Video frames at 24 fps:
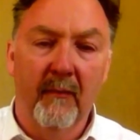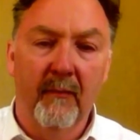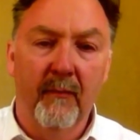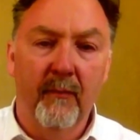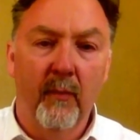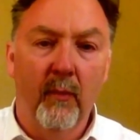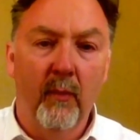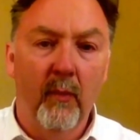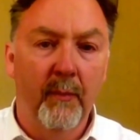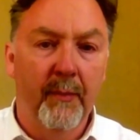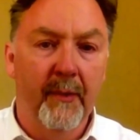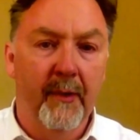
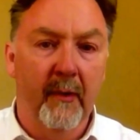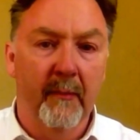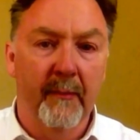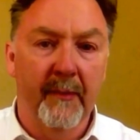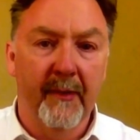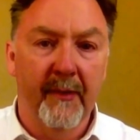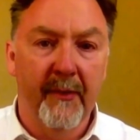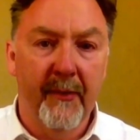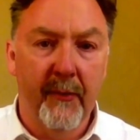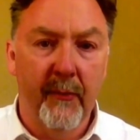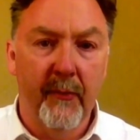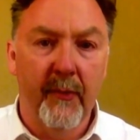four
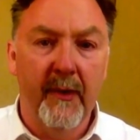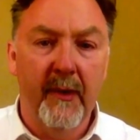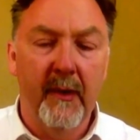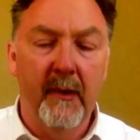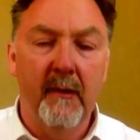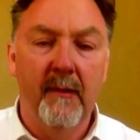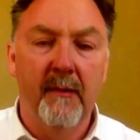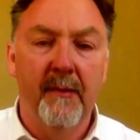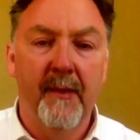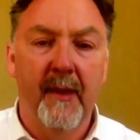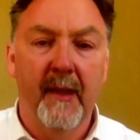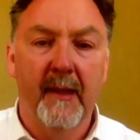becoming
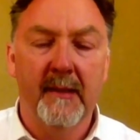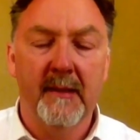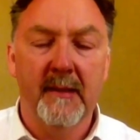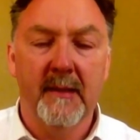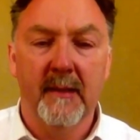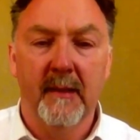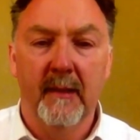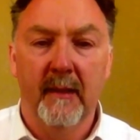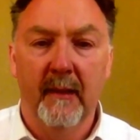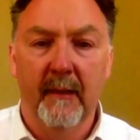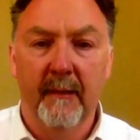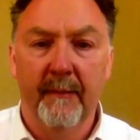three, that's
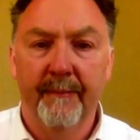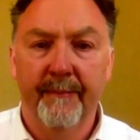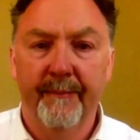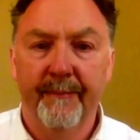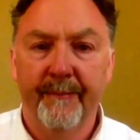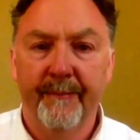uh,